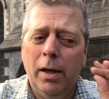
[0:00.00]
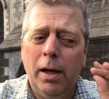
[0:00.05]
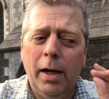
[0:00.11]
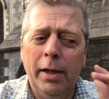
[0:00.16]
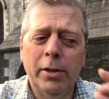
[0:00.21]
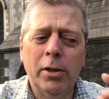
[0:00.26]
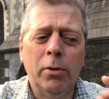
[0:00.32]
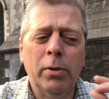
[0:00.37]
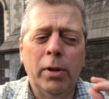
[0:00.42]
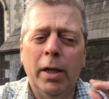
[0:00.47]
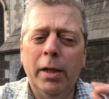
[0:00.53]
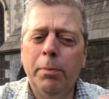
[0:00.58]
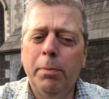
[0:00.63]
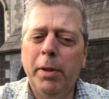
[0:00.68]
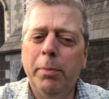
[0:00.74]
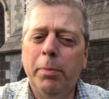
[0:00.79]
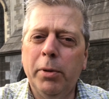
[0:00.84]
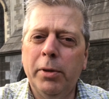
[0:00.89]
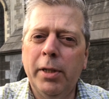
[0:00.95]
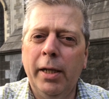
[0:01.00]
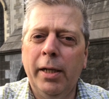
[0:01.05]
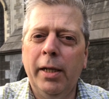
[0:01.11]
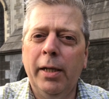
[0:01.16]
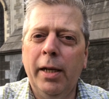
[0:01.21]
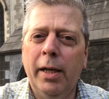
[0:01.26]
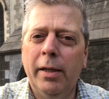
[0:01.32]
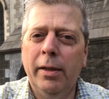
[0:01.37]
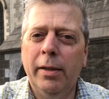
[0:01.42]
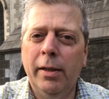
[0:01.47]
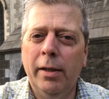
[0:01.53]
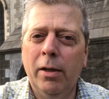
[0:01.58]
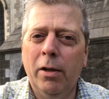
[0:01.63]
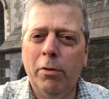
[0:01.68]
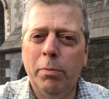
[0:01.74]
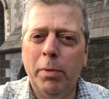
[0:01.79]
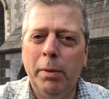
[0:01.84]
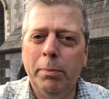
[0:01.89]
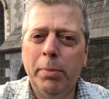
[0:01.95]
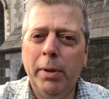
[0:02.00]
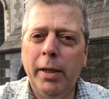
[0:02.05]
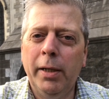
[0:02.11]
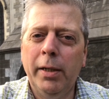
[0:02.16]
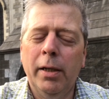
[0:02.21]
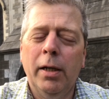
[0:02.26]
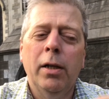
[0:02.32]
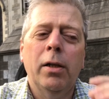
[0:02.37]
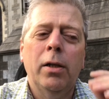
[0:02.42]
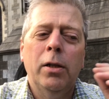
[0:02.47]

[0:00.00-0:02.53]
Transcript: I don't like people taking anything off my plate.